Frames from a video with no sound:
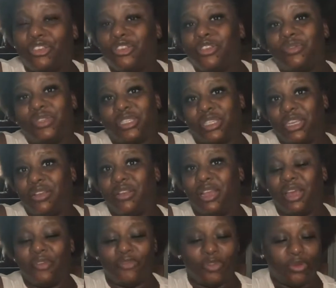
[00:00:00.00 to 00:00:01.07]
you do and still
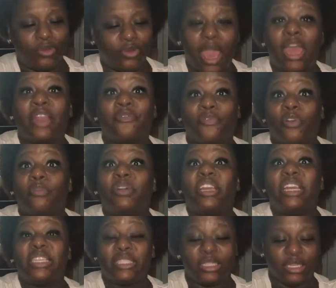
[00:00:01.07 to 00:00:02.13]
love you from a
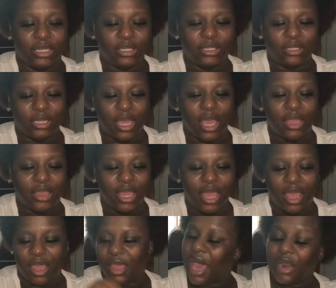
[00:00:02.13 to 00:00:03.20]
distance. At
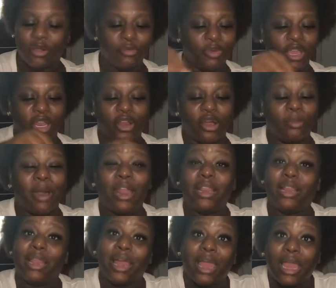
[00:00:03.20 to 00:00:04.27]
that, I don't be in
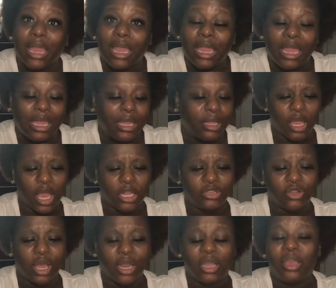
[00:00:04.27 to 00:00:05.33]
nobody's lane. I
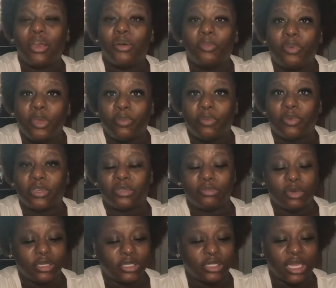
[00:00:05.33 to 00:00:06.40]
try to help people as
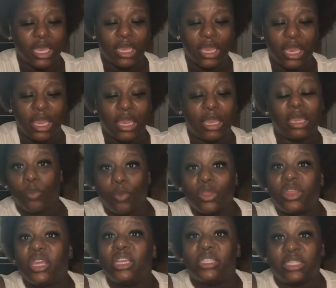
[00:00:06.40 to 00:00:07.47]
much as I can
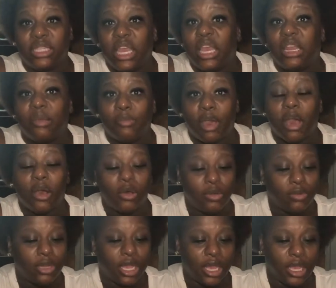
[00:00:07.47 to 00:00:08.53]
within staying in my
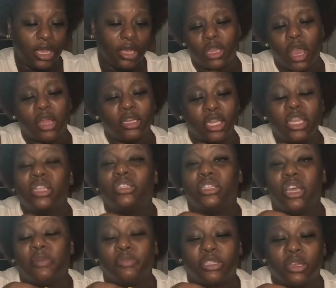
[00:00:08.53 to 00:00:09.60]
own lane. Y'all need to
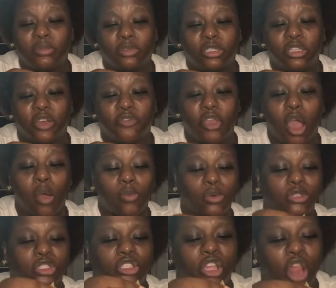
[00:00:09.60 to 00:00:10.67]
tell me some of the stuff y'all
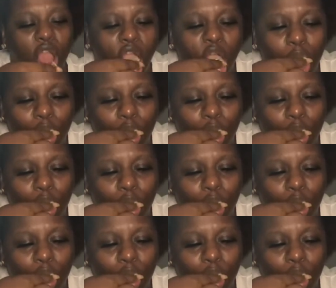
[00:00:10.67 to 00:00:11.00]
want to see.